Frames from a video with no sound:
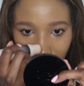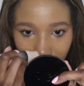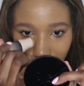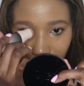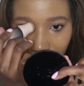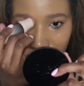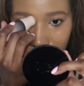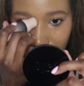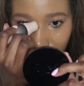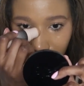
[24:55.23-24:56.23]
of like that
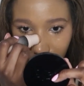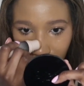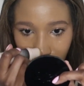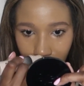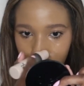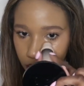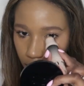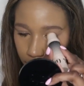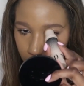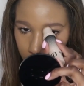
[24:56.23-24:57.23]
slimming contour
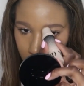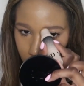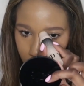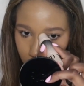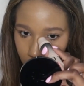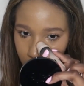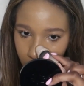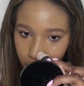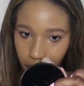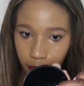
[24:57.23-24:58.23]
effect nose,
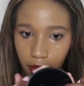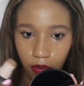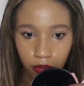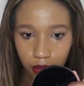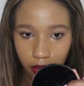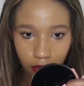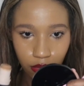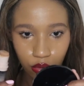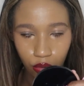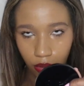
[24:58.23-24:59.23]
but my nose
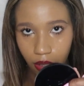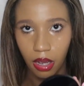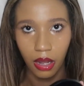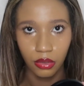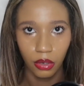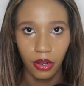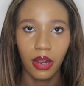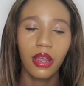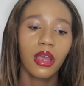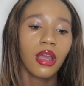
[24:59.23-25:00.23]
isn't truly a contoured.
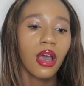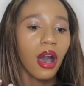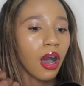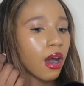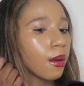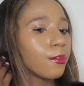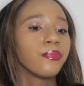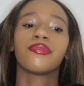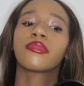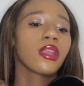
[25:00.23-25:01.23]

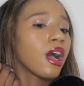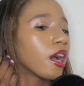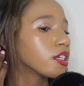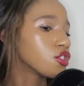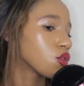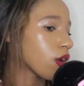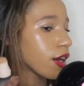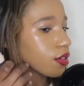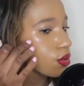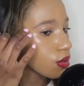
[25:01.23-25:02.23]
I try
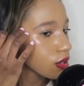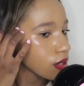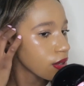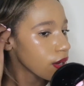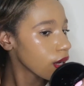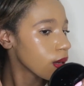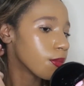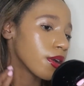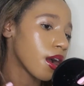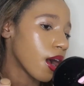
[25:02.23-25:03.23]
to do this area,
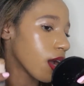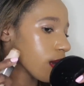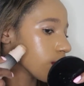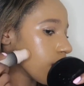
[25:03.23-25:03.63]
but I am